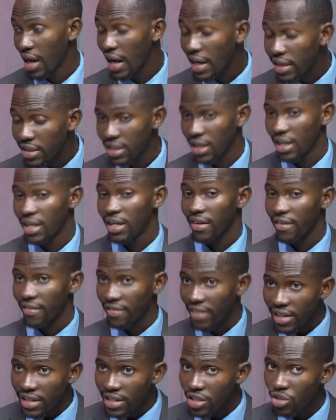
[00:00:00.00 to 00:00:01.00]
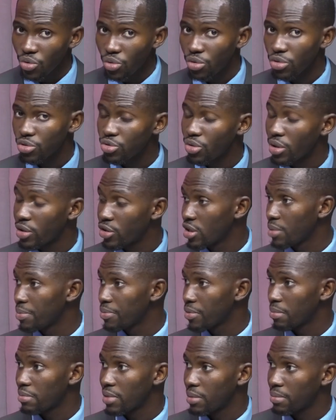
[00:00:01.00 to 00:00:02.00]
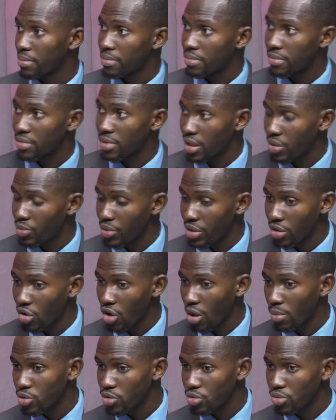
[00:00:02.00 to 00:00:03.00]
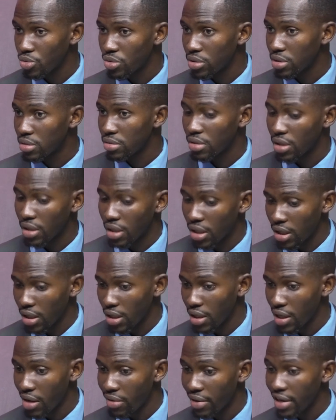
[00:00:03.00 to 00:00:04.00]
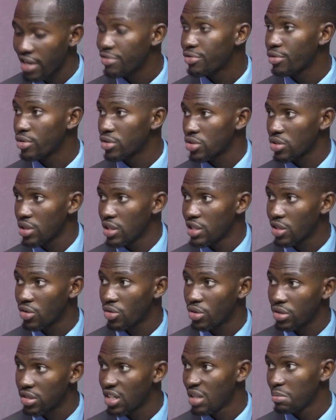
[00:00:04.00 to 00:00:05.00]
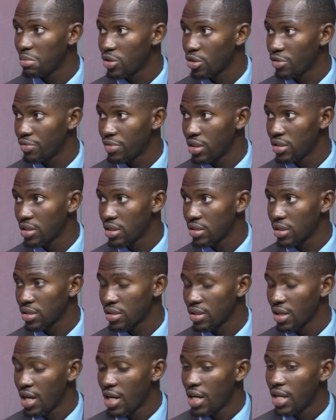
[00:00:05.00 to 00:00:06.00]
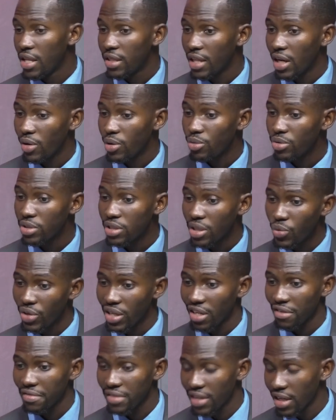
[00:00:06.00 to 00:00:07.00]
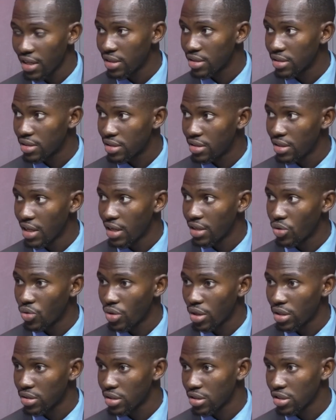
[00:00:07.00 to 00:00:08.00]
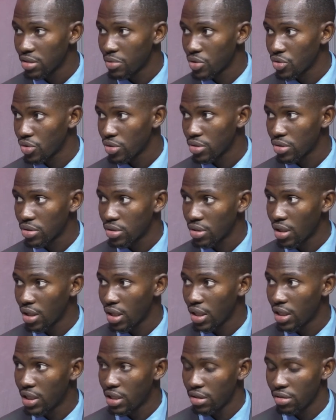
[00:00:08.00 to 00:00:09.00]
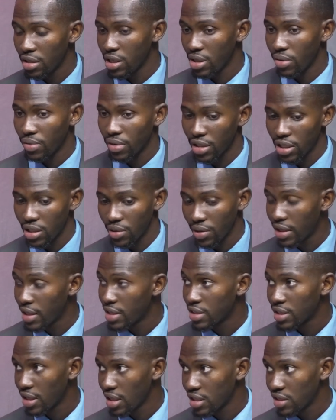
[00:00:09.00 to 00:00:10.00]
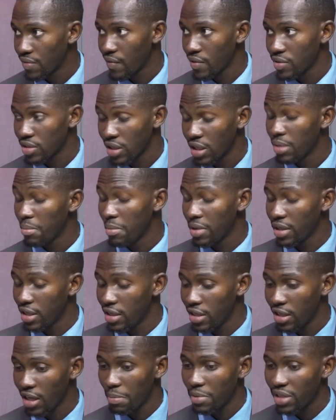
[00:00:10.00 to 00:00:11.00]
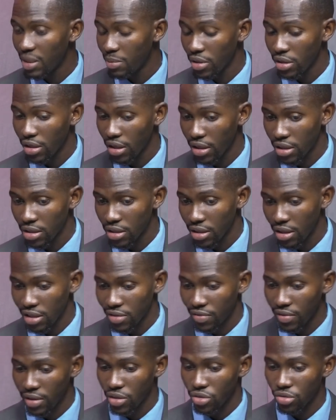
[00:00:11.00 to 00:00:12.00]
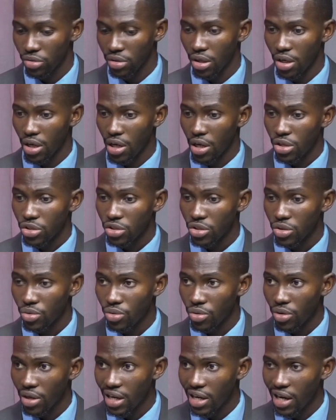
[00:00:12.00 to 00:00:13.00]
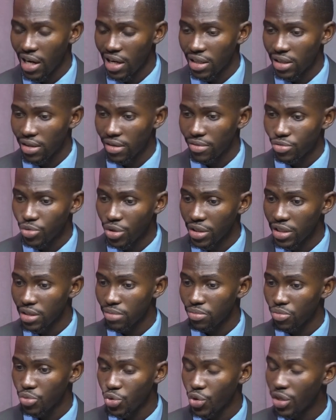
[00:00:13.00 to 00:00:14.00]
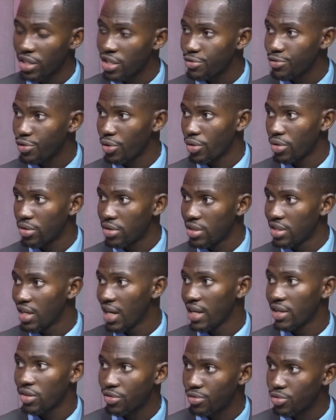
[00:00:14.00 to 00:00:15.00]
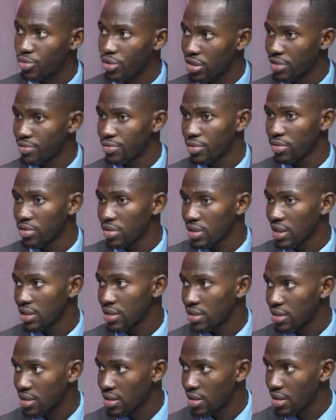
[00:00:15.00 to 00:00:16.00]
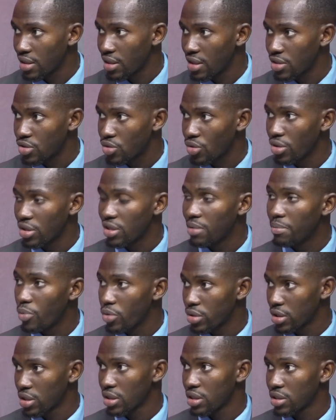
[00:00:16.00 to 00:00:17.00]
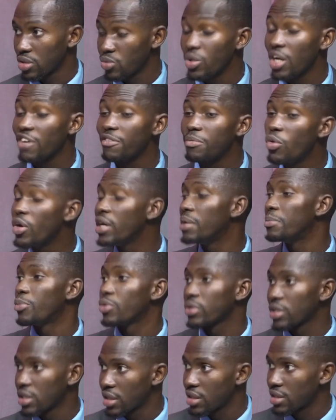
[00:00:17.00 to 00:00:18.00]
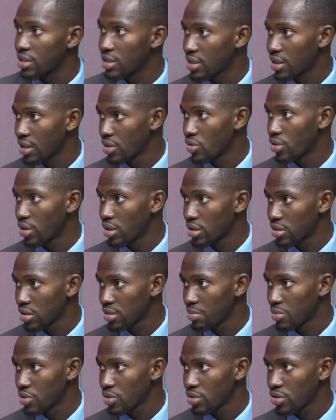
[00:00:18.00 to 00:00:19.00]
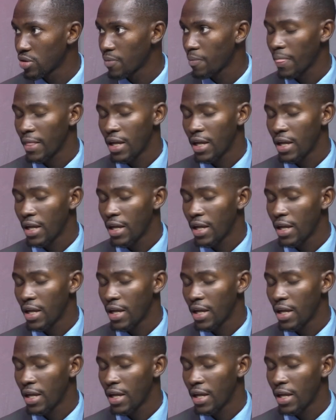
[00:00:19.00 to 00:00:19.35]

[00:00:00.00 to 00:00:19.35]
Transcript: And that is also another problem when it comes to our efforts in the containment of diseases. Now you will see we have nine local transmissions in our case classification. I mean, in the epidemiological case classification. So 9 of 24, the rest is all imported cases. We have more imported cases than local transmissions.